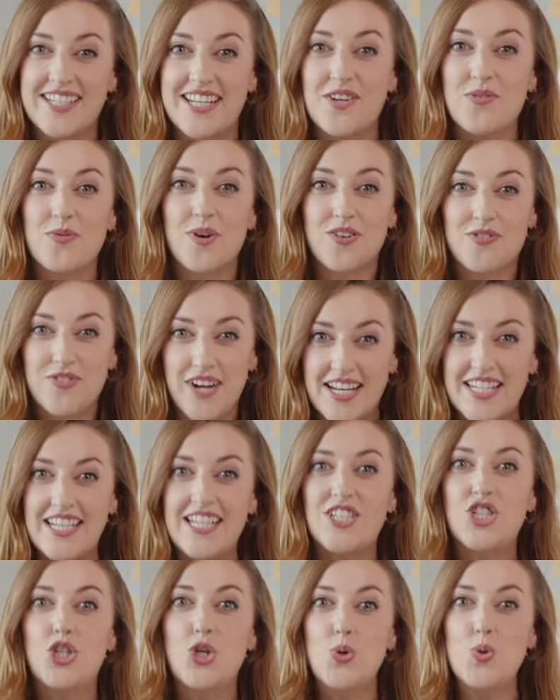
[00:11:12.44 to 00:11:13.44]
We're
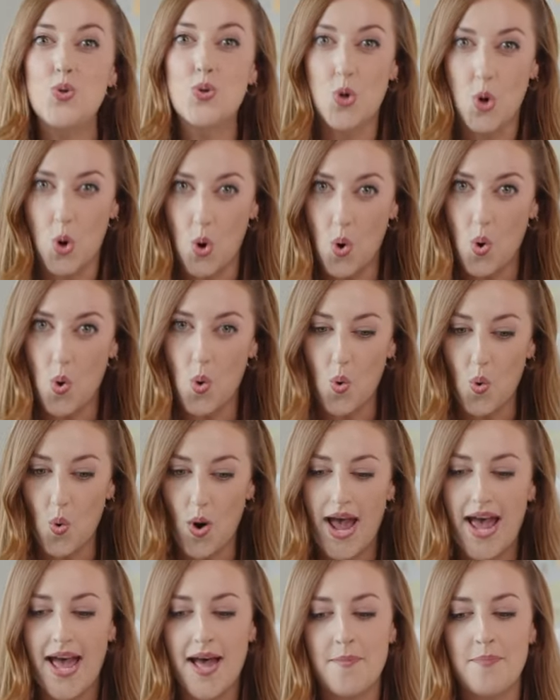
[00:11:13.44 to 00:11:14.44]
ready to go.
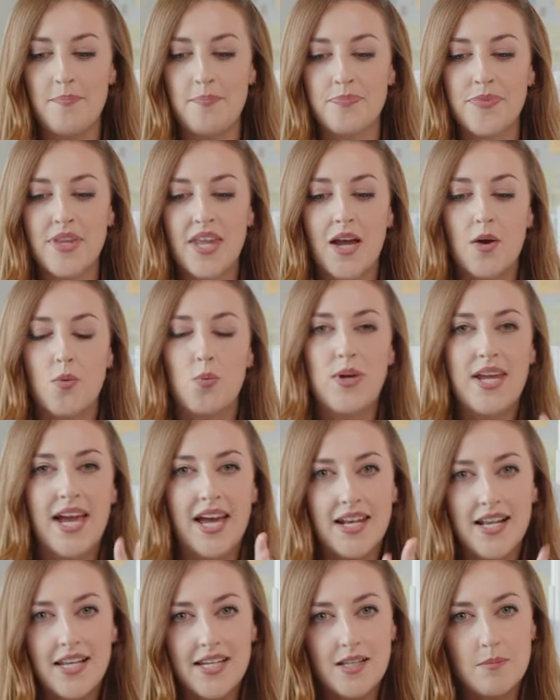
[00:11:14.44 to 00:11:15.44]
We
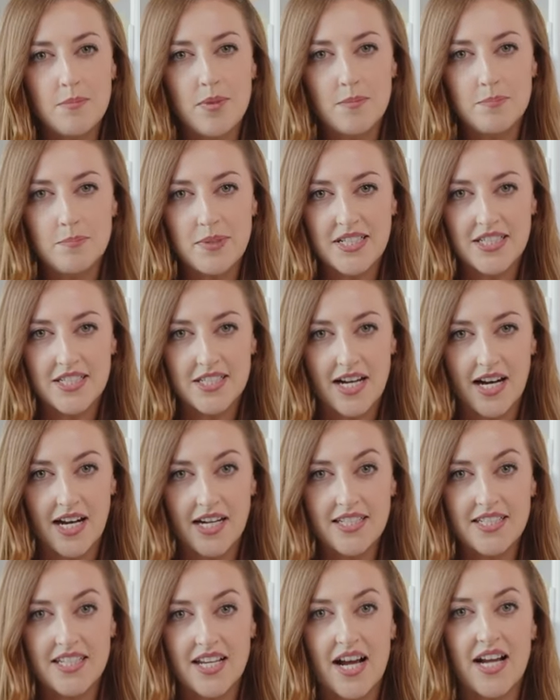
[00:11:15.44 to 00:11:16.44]
had a little bumpy start.